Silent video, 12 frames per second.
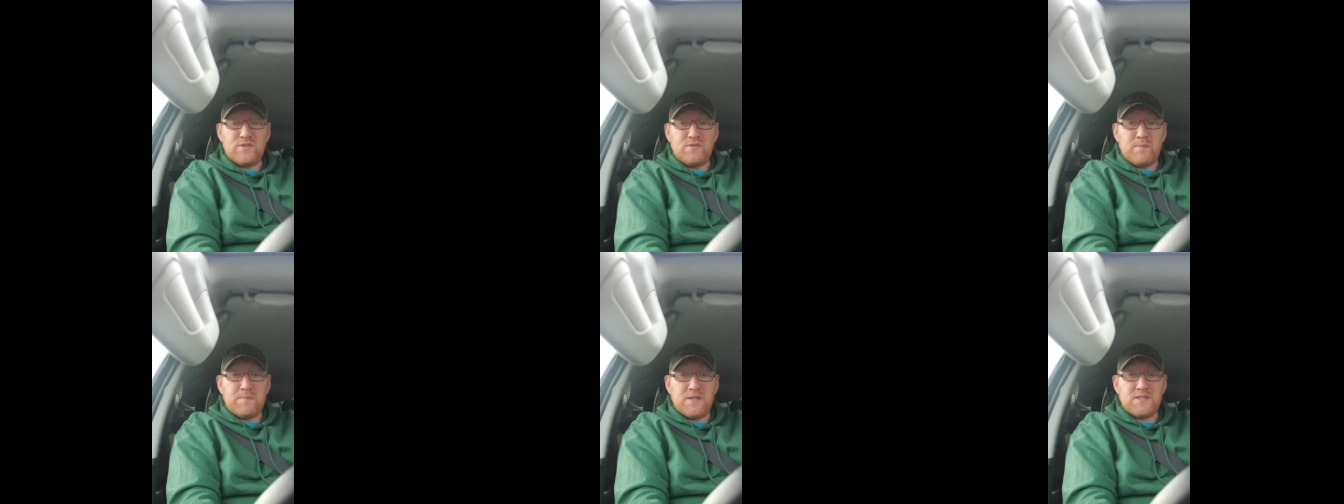to
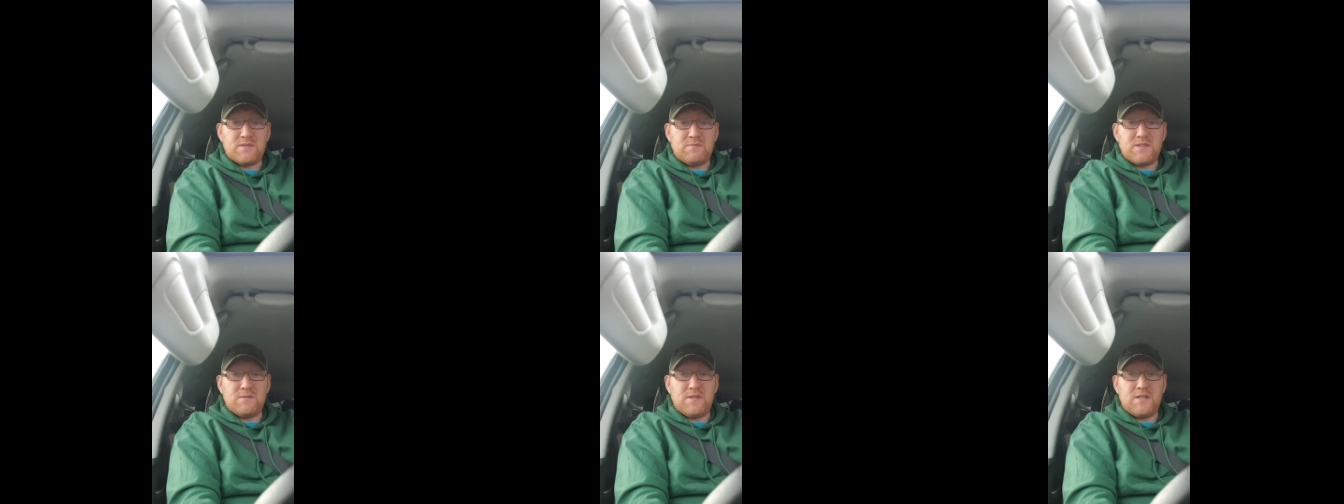replace them
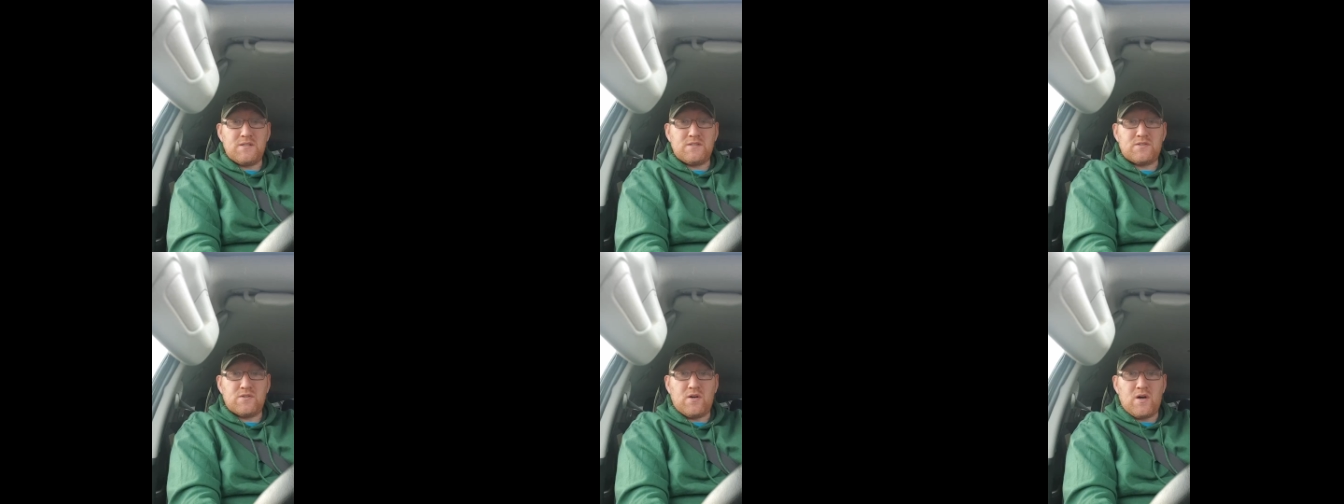at the minute,
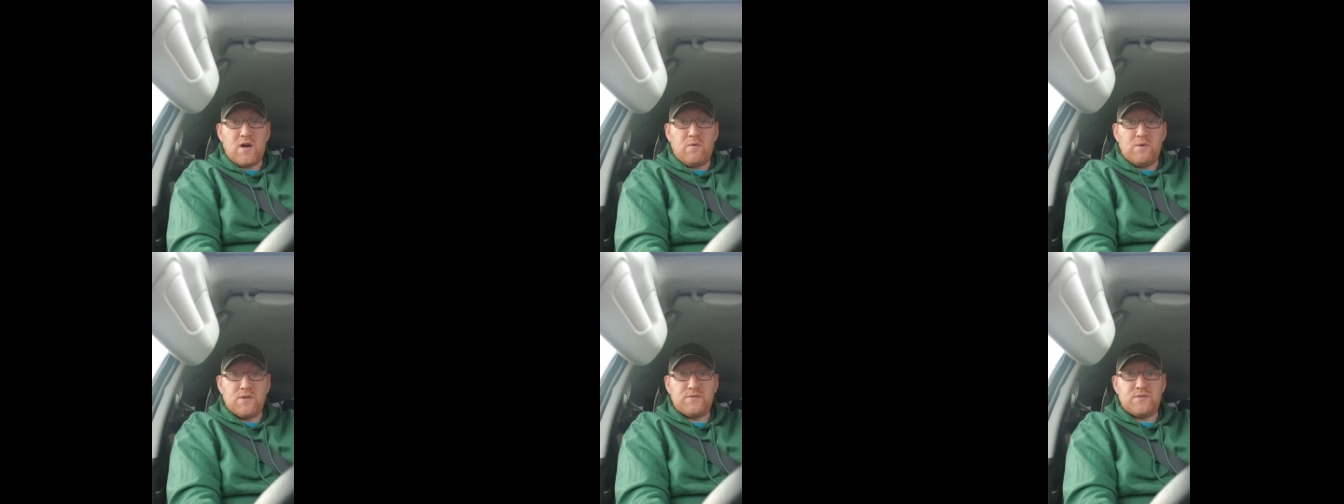so I
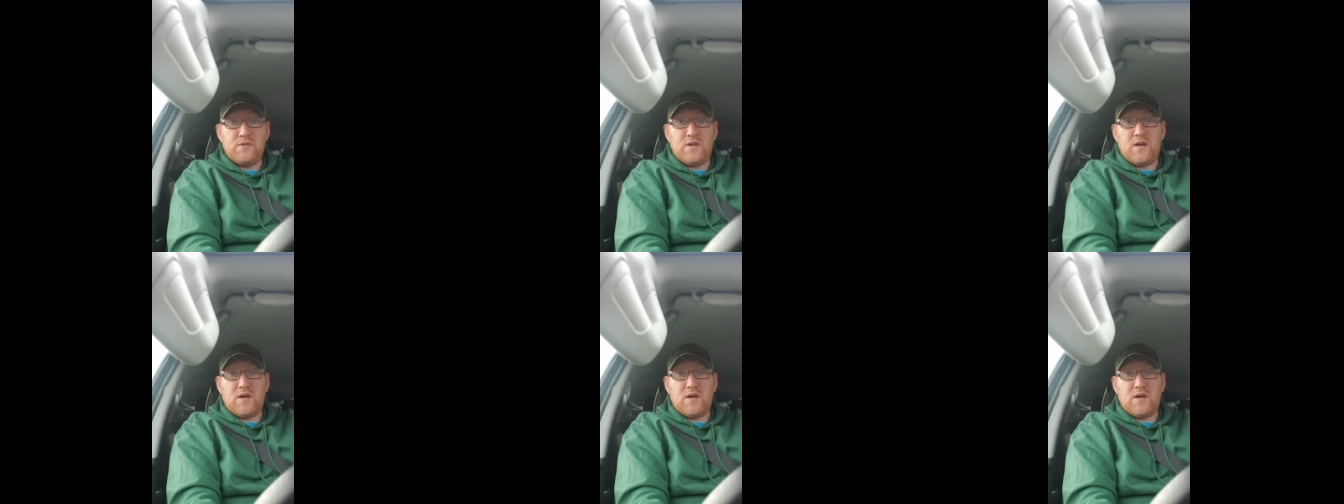will do it.